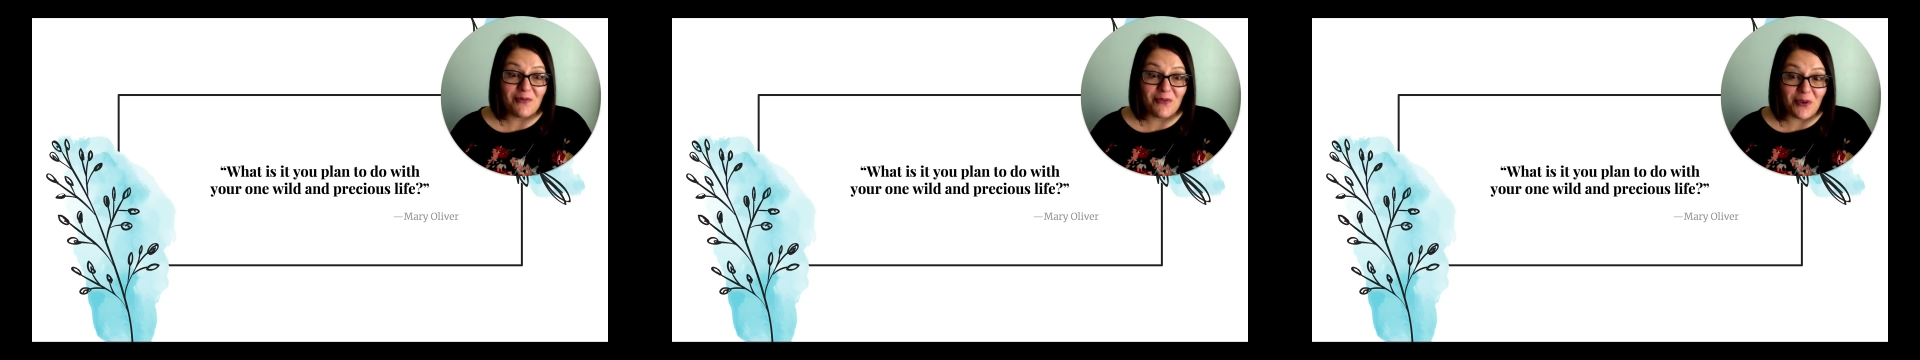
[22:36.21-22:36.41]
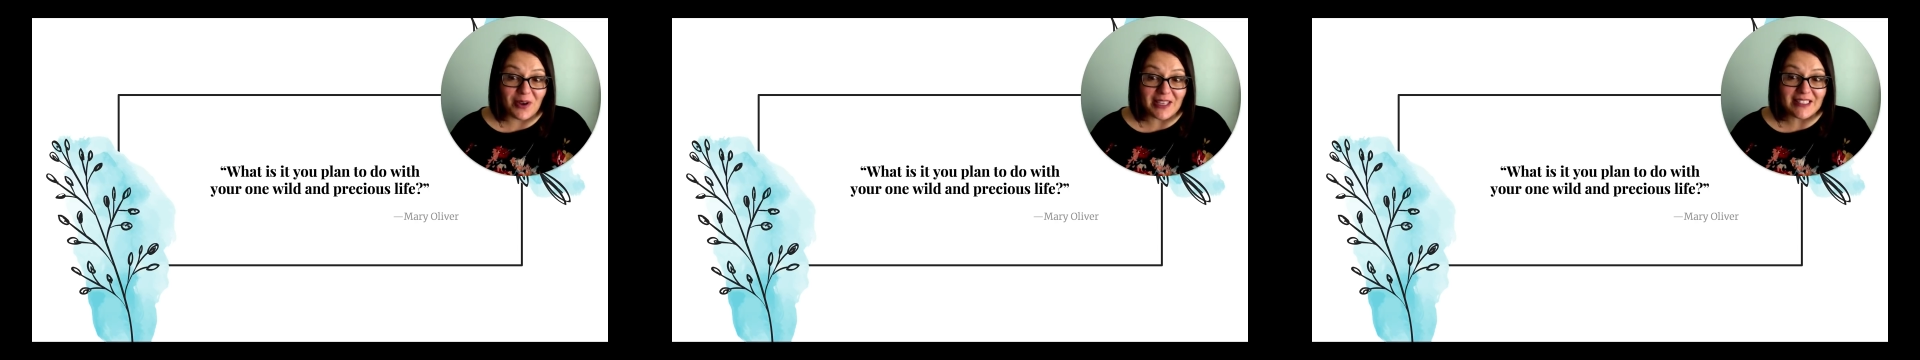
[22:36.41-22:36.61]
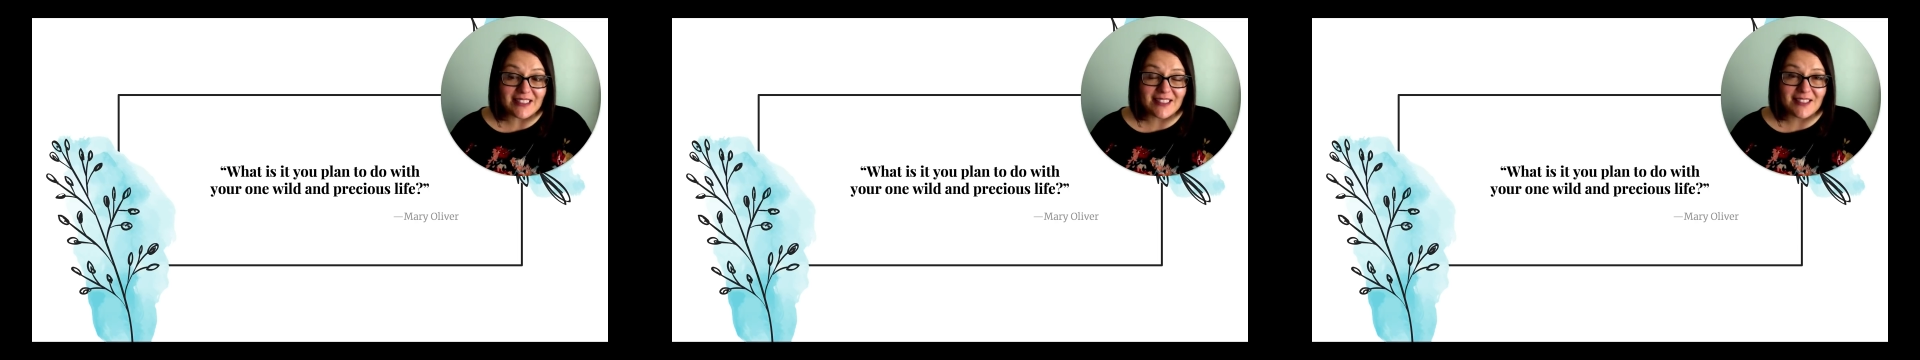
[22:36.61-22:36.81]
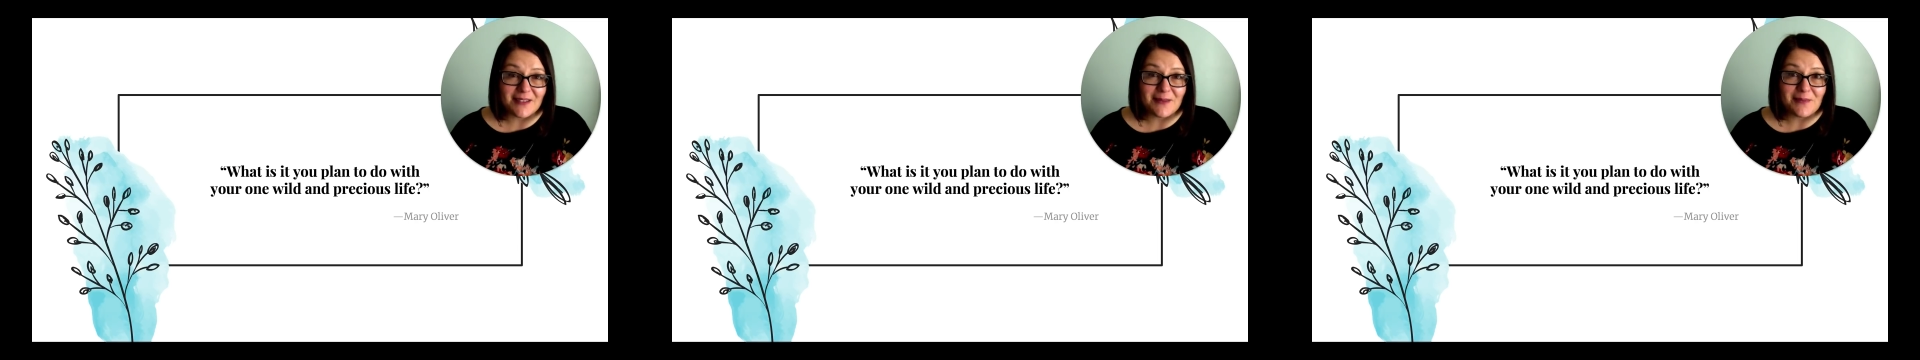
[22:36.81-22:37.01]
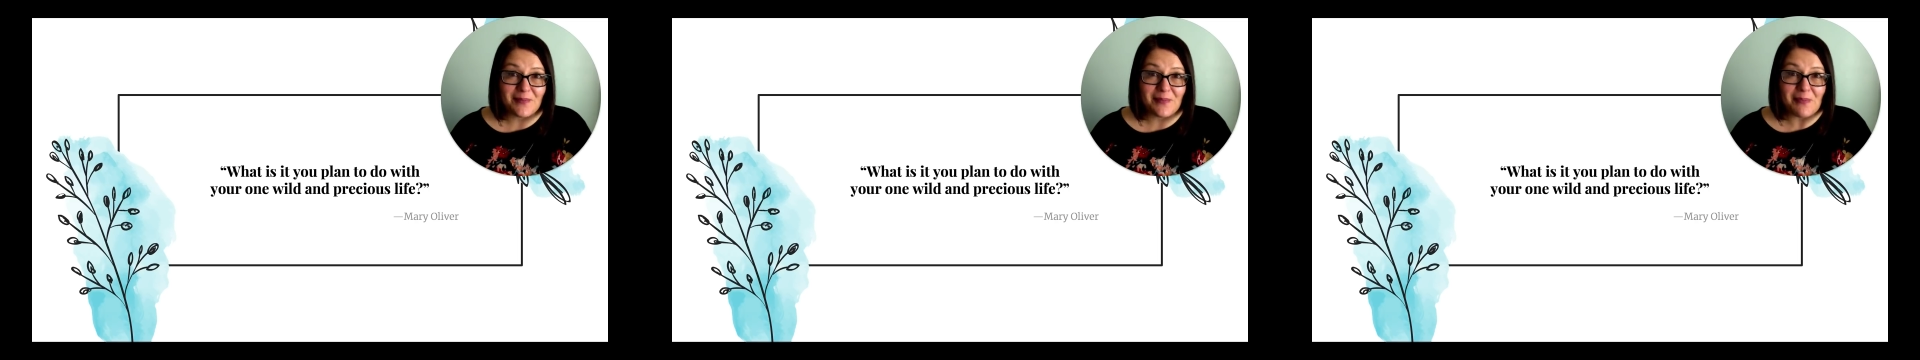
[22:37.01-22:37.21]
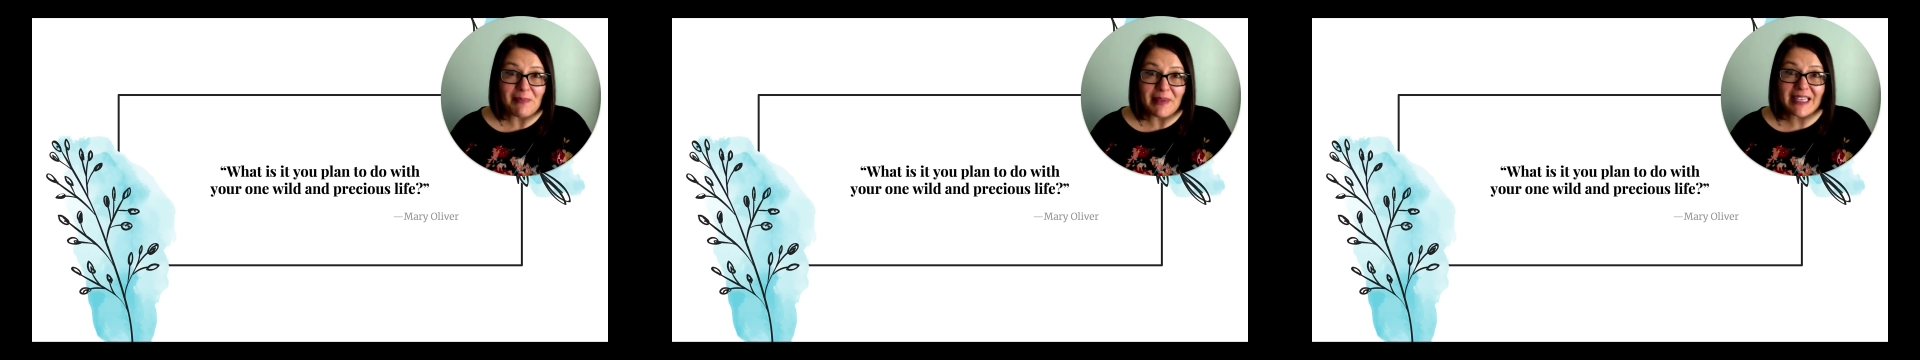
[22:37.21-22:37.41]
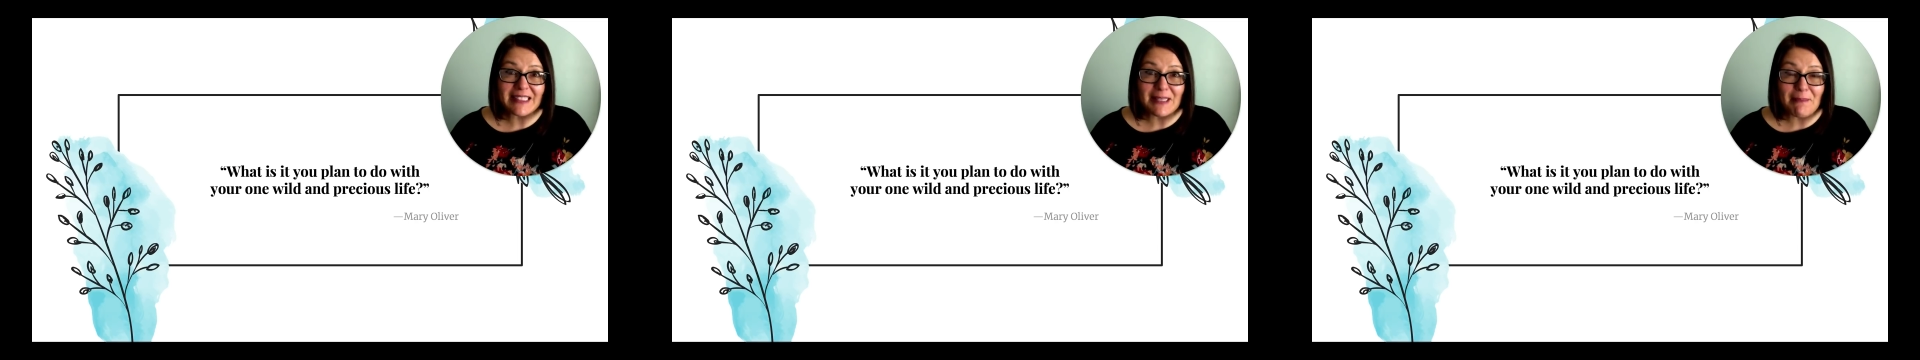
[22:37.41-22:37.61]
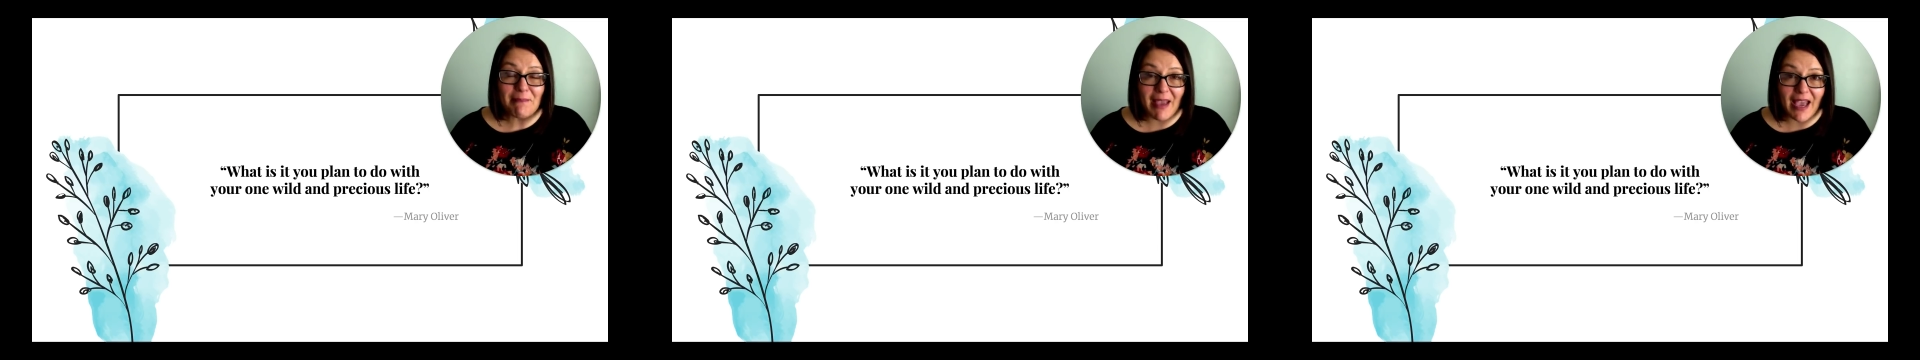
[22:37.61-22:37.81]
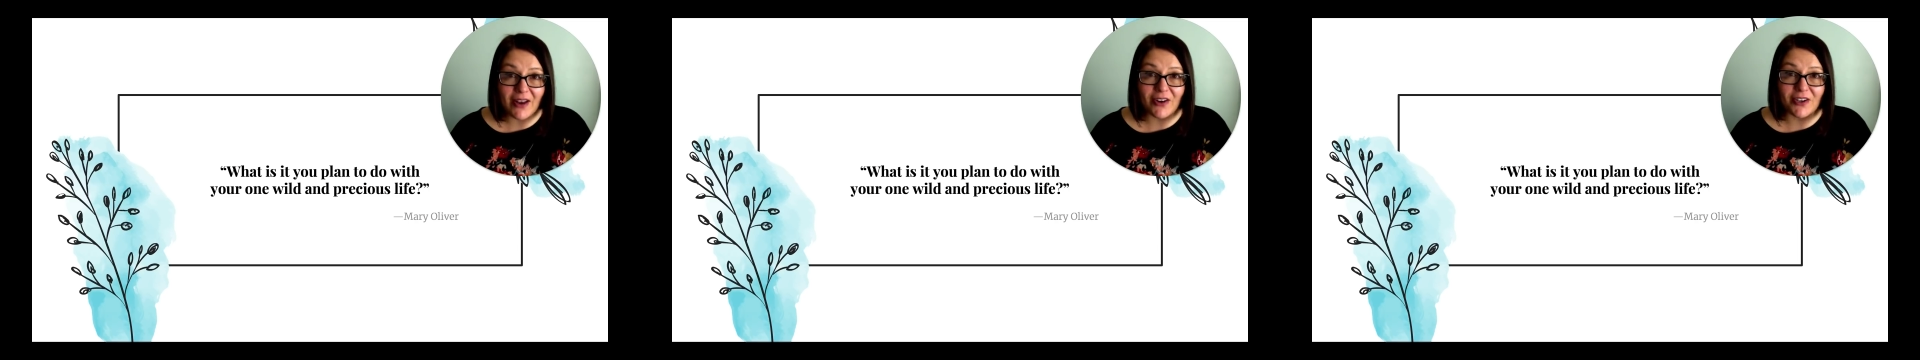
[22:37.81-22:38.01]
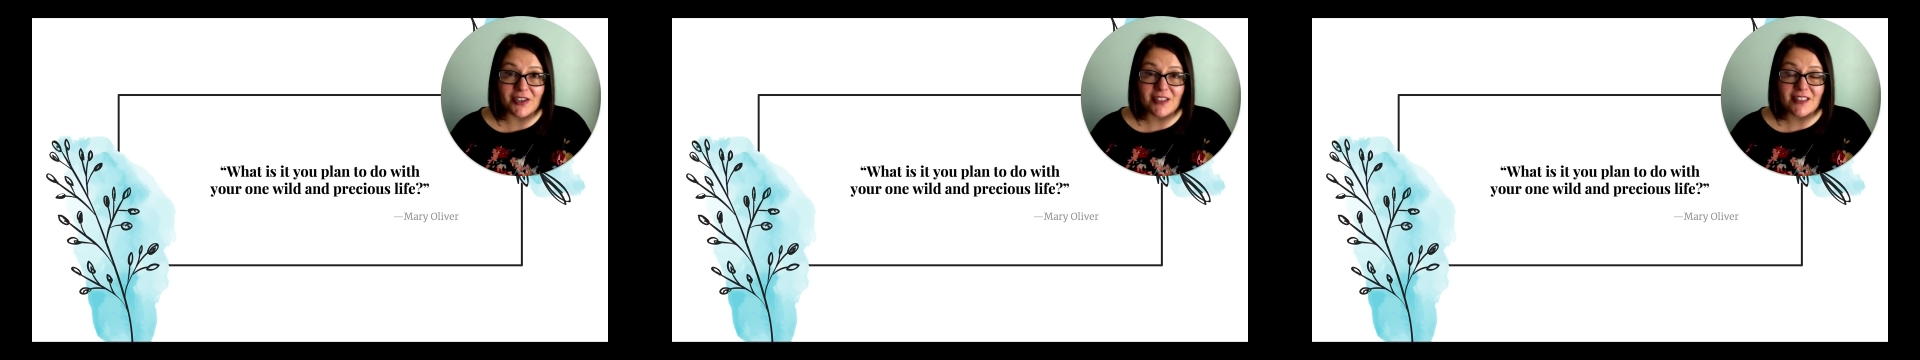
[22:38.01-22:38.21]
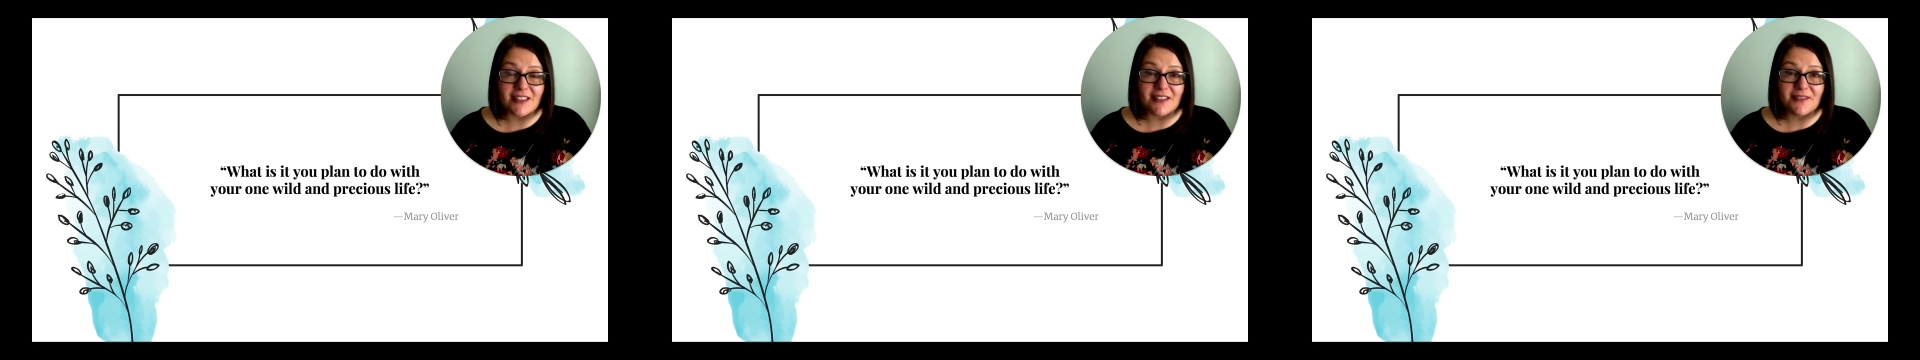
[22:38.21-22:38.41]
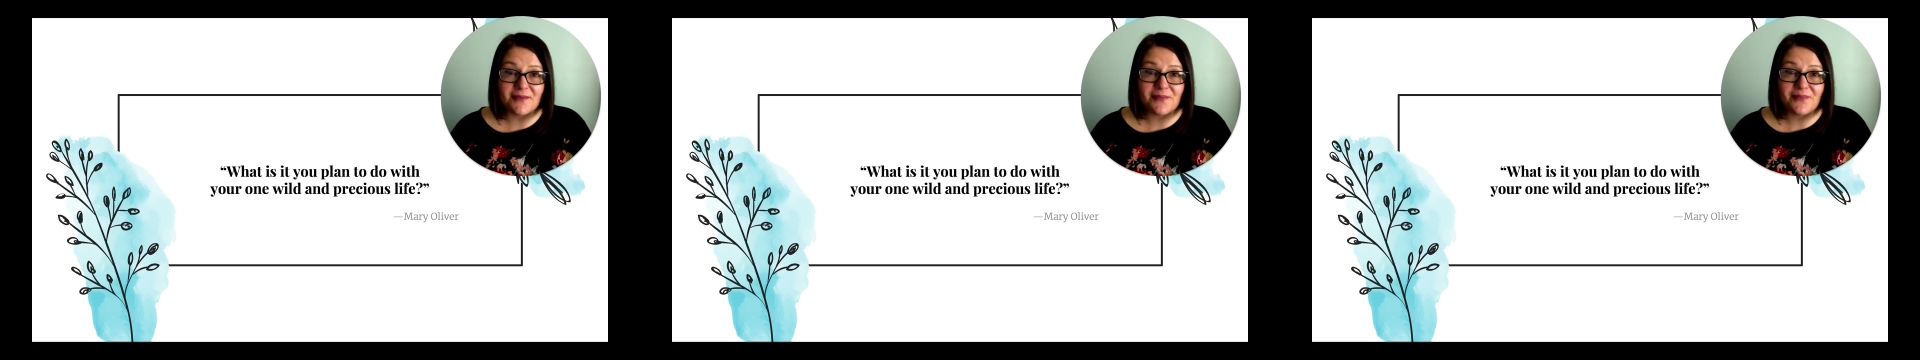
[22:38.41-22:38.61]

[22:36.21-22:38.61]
voice, because it matters.